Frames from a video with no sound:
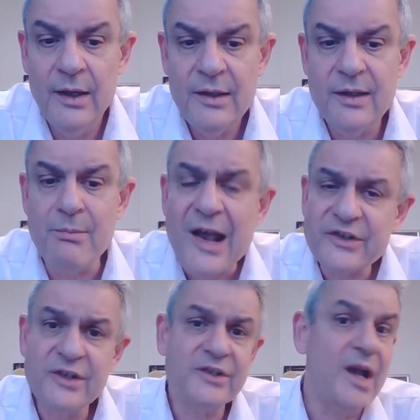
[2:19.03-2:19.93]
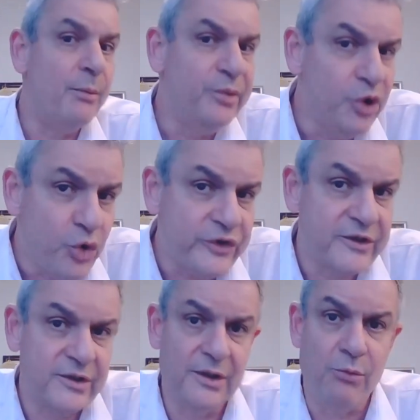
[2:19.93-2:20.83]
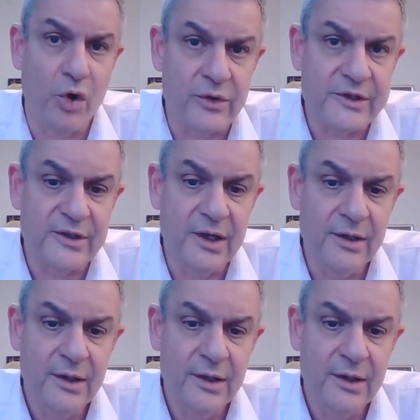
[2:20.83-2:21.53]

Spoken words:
The masses abuse democracy